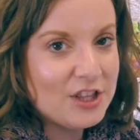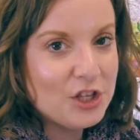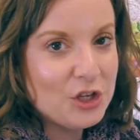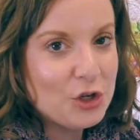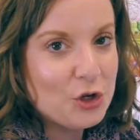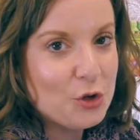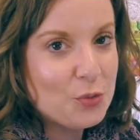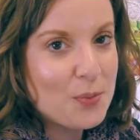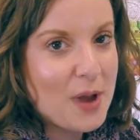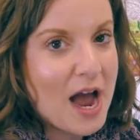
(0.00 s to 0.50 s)
the
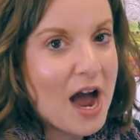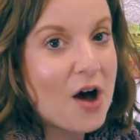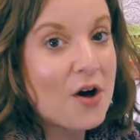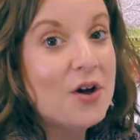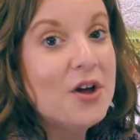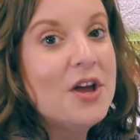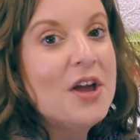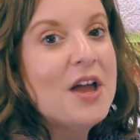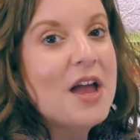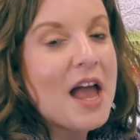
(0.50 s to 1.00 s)
hoop
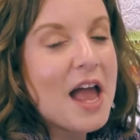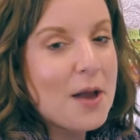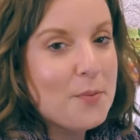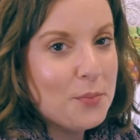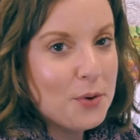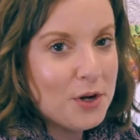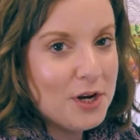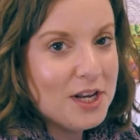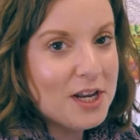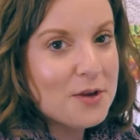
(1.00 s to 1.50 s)
out
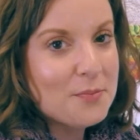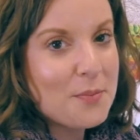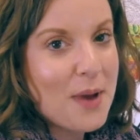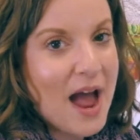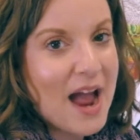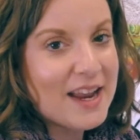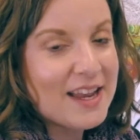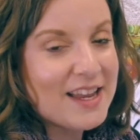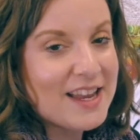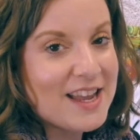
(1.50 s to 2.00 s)
and putting it
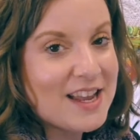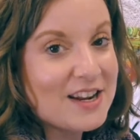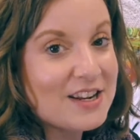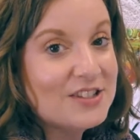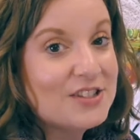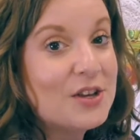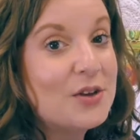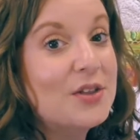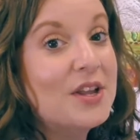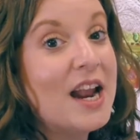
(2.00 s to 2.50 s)
back in
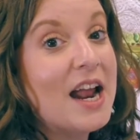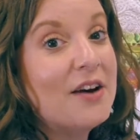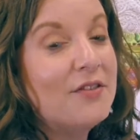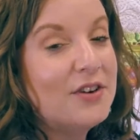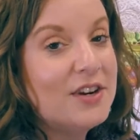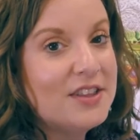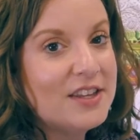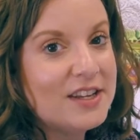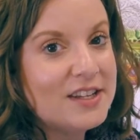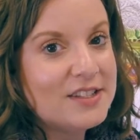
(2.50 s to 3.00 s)
so that
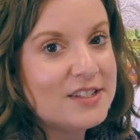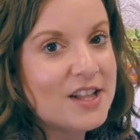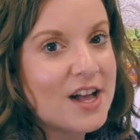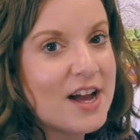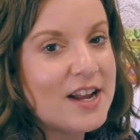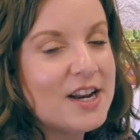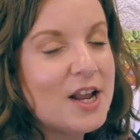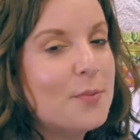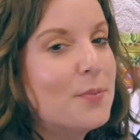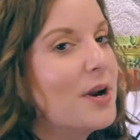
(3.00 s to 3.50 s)
everything is
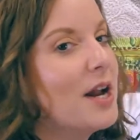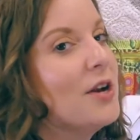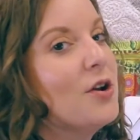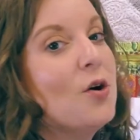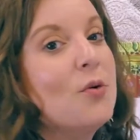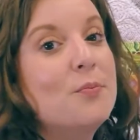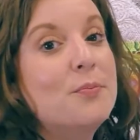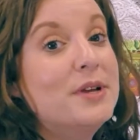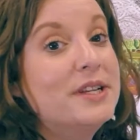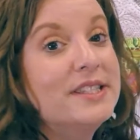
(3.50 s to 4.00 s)
lined up and I
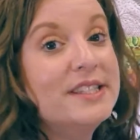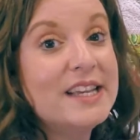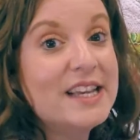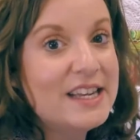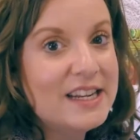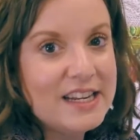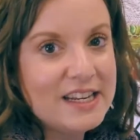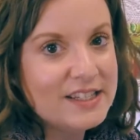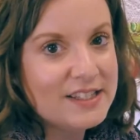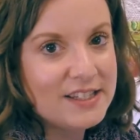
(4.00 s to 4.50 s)
don't miss
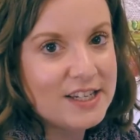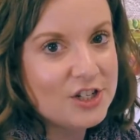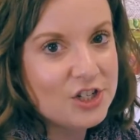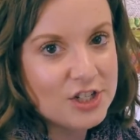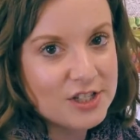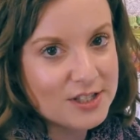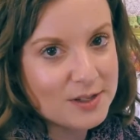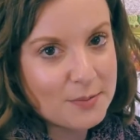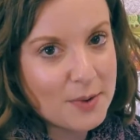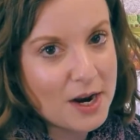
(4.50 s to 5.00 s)
any
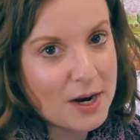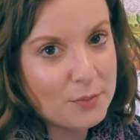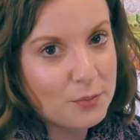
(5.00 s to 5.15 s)
stitches in my